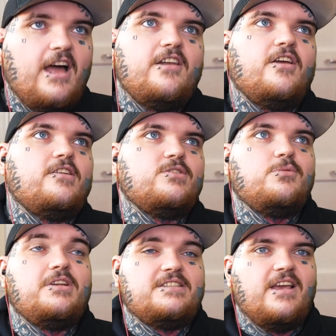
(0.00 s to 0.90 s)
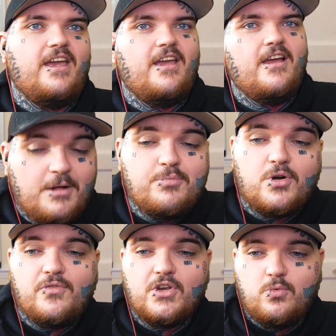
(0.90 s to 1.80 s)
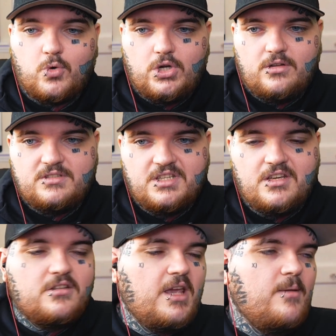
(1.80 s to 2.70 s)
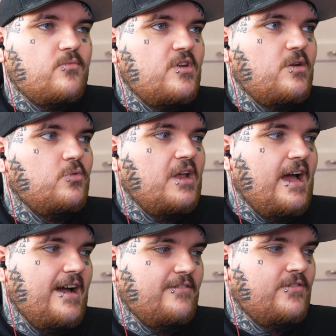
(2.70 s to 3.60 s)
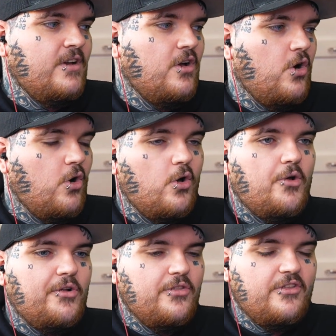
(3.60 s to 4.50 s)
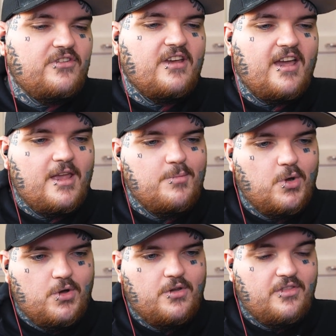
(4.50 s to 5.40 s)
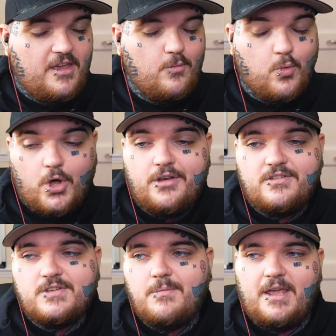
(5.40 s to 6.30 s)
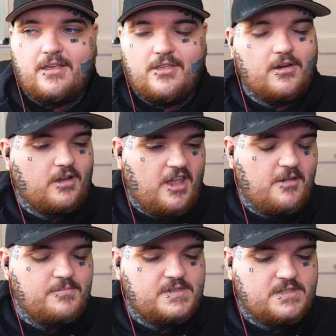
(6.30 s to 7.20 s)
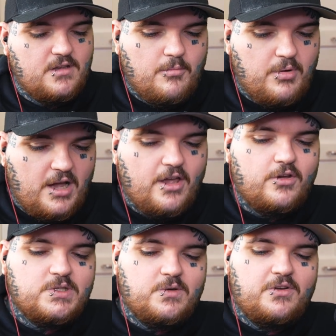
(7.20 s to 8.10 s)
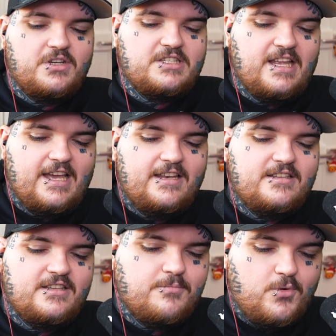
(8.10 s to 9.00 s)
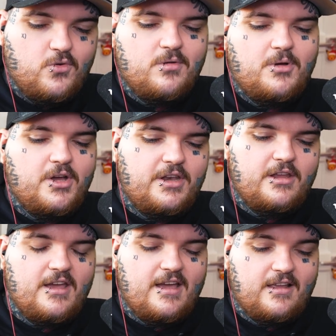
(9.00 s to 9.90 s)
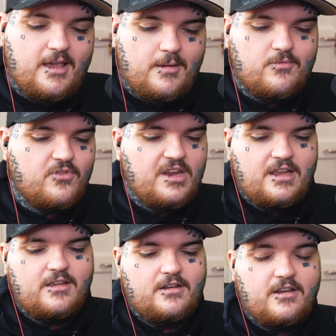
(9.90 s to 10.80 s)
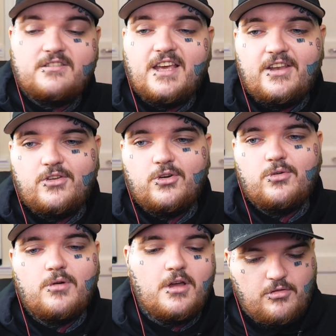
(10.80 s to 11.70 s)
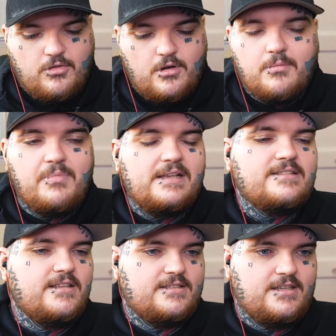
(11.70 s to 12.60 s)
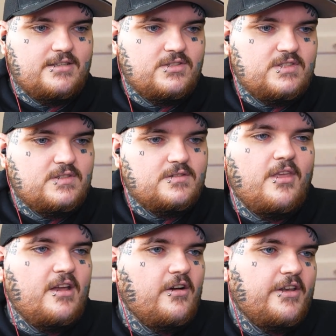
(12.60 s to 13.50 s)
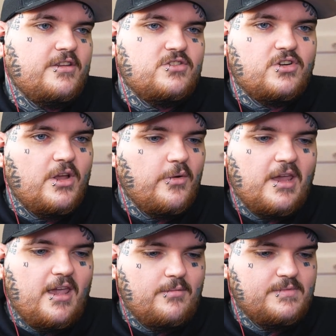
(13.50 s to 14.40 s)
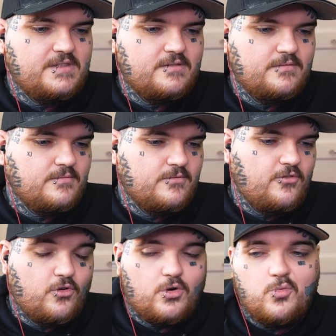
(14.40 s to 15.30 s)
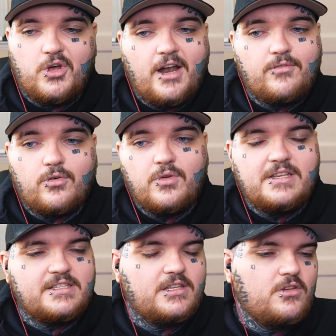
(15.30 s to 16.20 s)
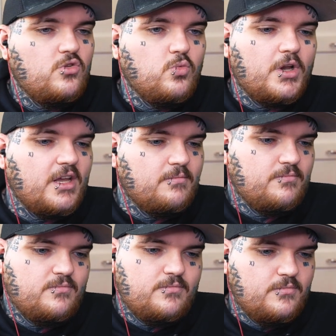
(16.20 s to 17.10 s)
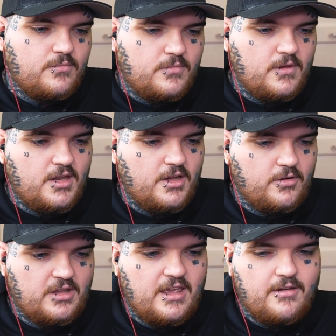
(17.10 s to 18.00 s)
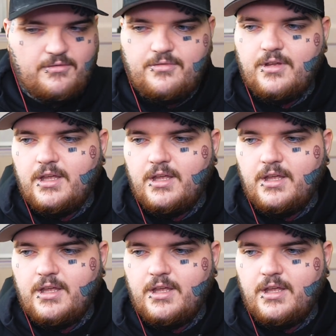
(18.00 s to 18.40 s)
And I also want to say, in a perfect world, Game Freak would have all the time they want to make their games. But I also understand Pokemon, Game Freak, Nintendo, they're businesses. They gotta churn out games for whatever reason you want to, you know, give.